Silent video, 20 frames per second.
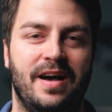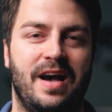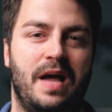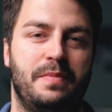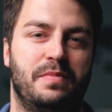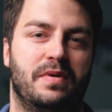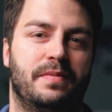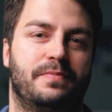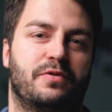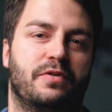
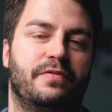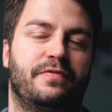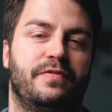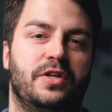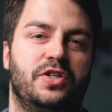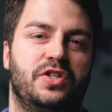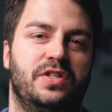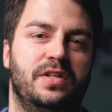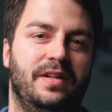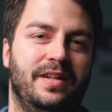I'm a
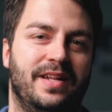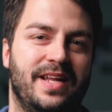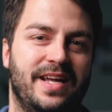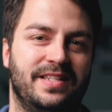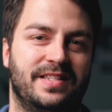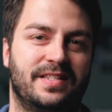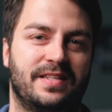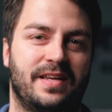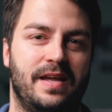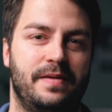professional
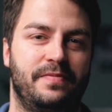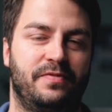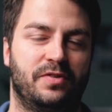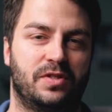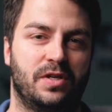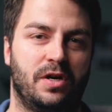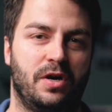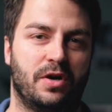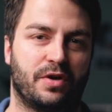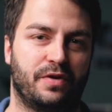landscape
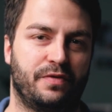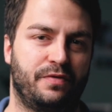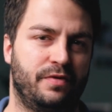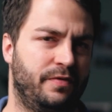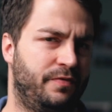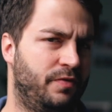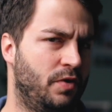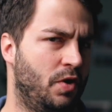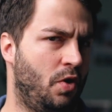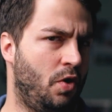
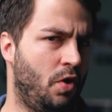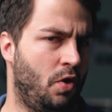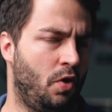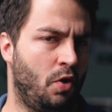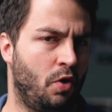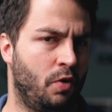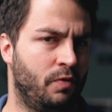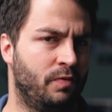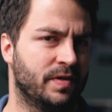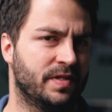photographer for
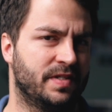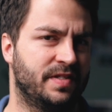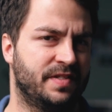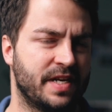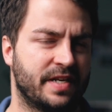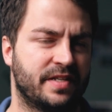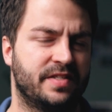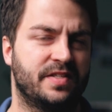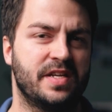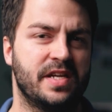over
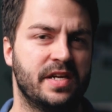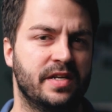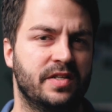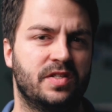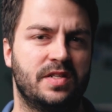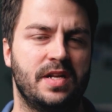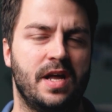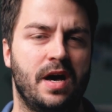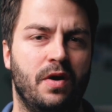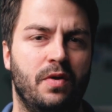six
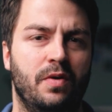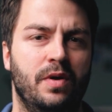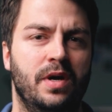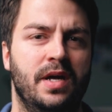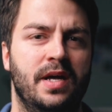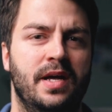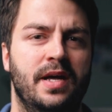years now,